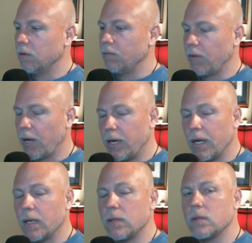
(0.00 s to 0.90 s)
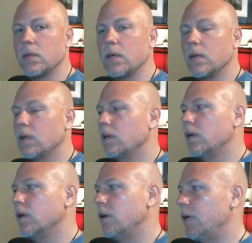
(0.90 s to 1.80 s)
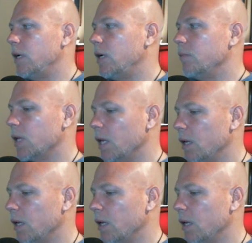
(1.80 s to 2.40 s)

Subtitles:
finance. Again,